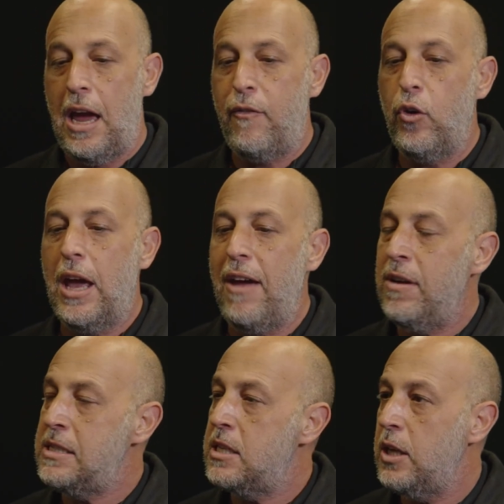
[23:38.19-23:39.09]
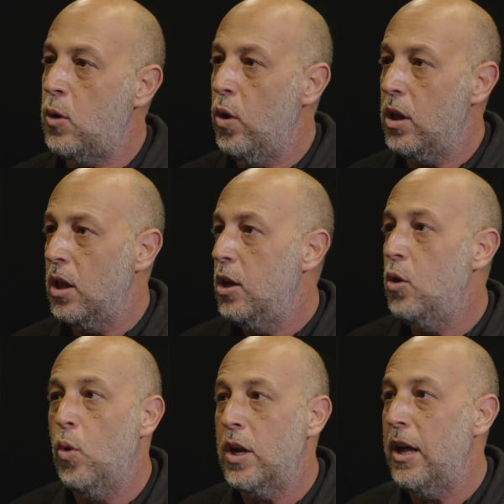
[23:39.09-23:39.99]
Every game has a sequel.
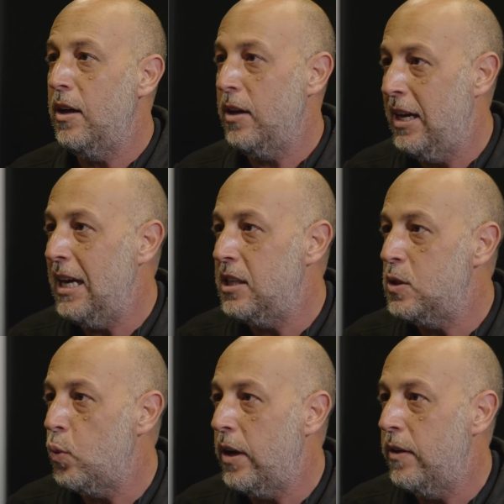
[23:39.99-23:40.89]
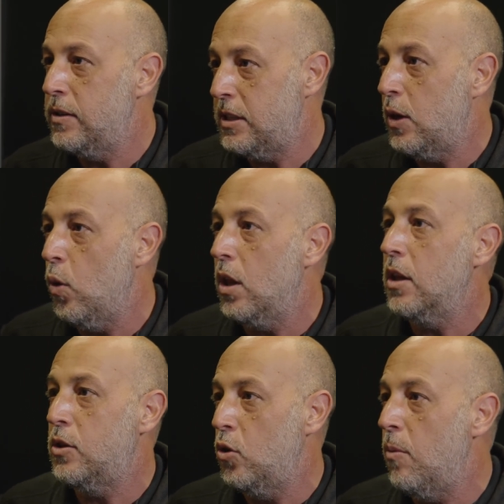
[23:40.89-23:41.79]
You want to get this sequel
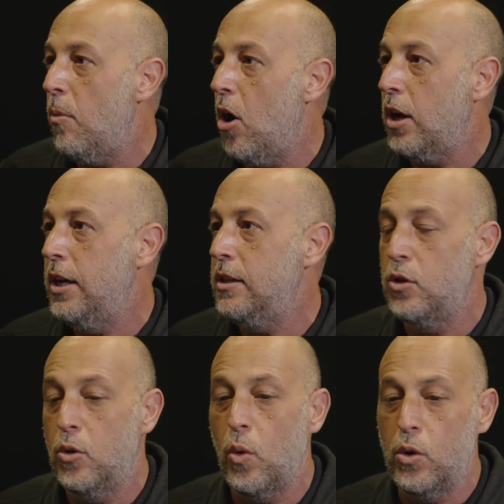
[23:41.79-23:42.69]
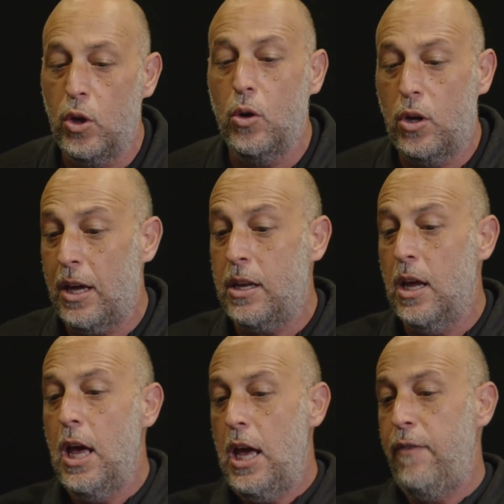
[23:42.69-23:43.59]
to the market. You, you can,
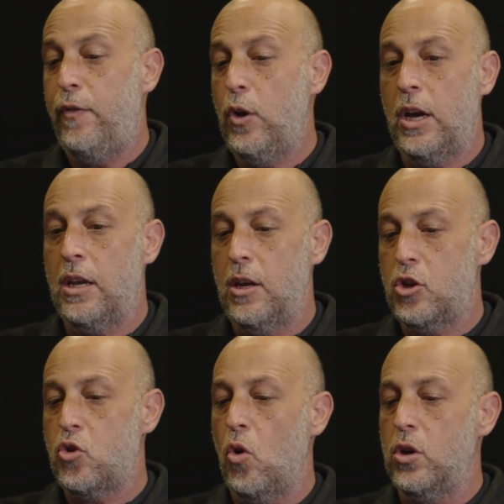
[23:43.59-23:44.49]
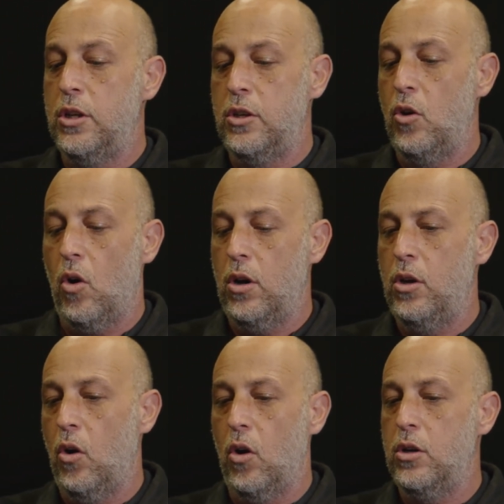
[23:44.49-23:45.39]
if you can shorten your,
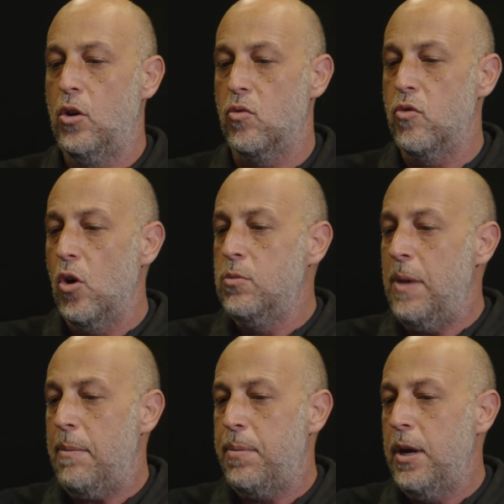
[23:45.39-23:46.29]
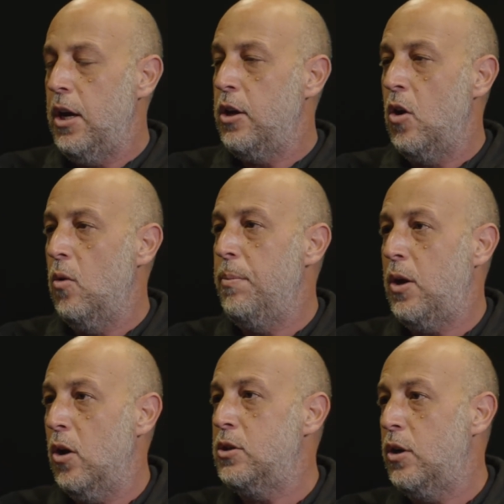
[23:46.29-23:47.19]
your, your roadmap you know,
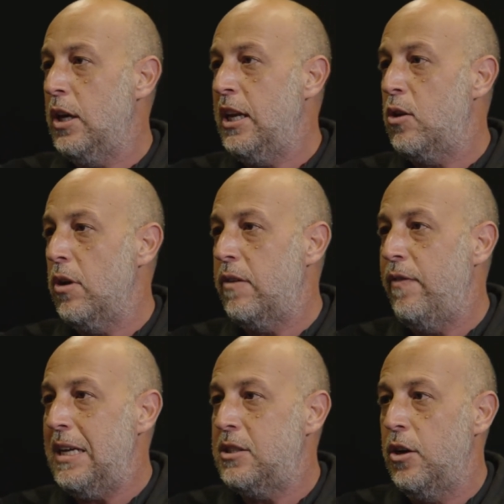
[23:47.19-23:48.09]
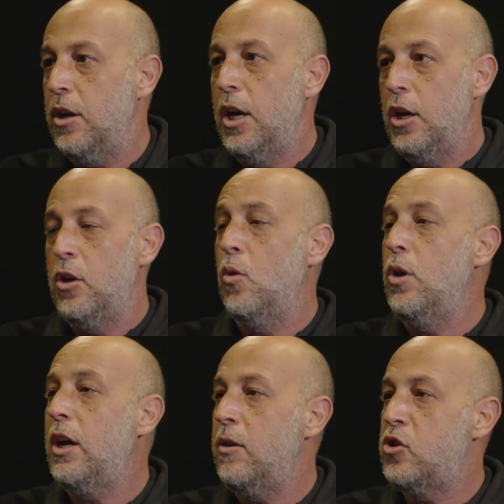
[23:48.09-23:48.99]
because you can iterate faster, you know,
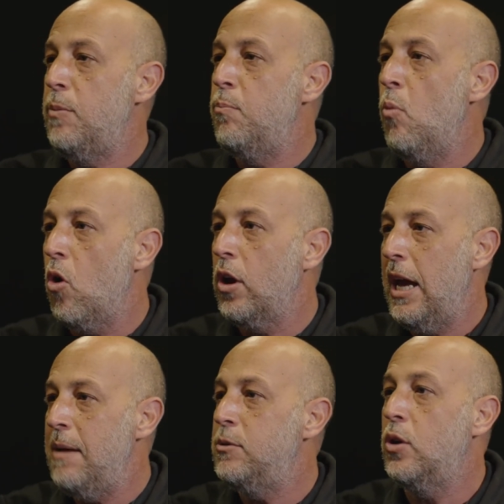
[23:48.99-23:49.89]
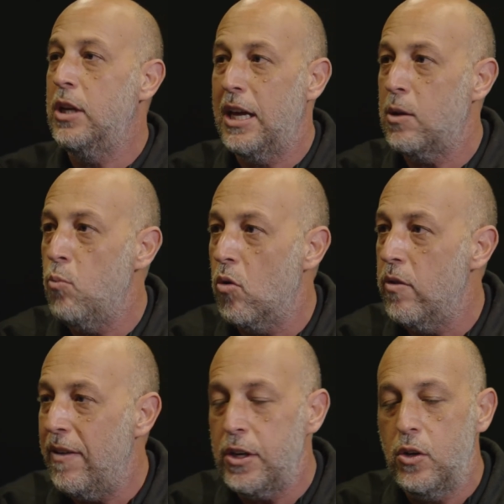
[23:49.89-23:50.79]
you can ship more games, you can get more
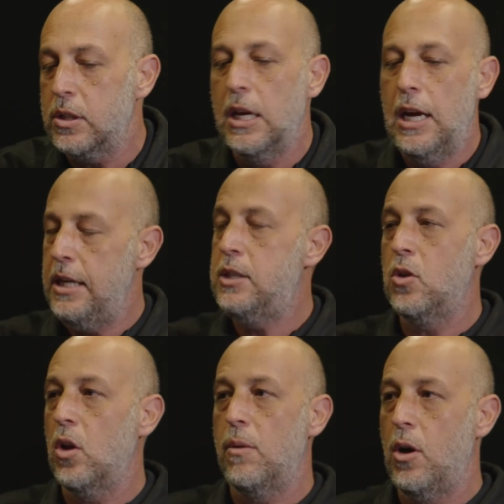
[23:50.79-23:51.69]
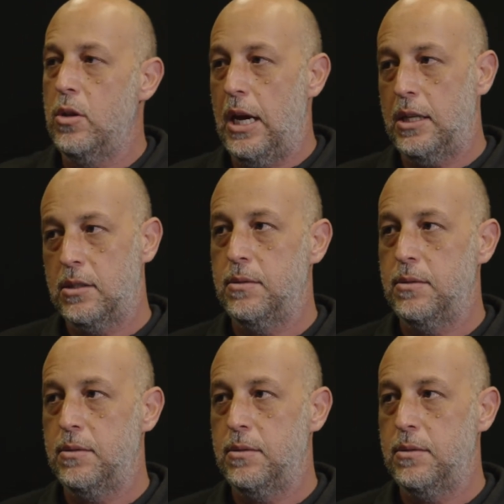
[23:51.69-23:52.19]
revenues. It's all about that.